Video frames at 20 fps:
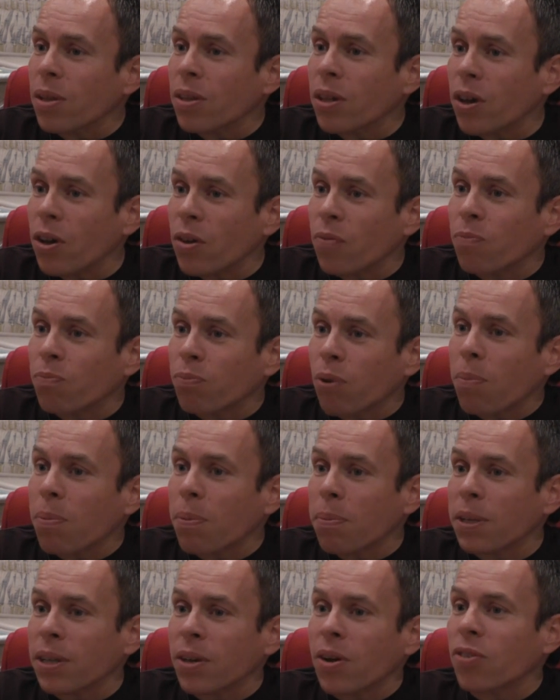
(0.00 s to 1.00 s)
that have
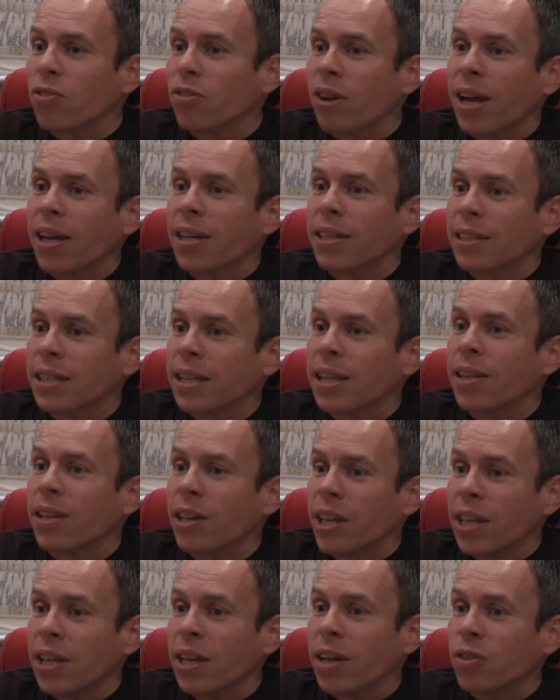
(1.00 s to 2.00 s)
probably got dragons in
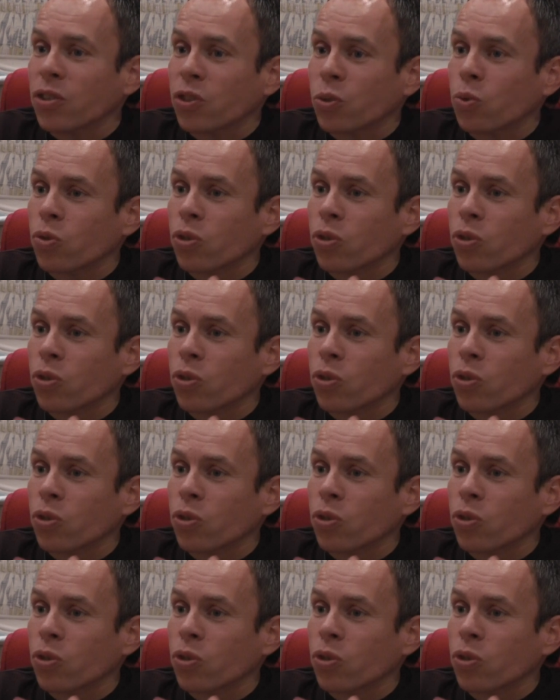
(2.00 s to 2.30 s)
that he goes to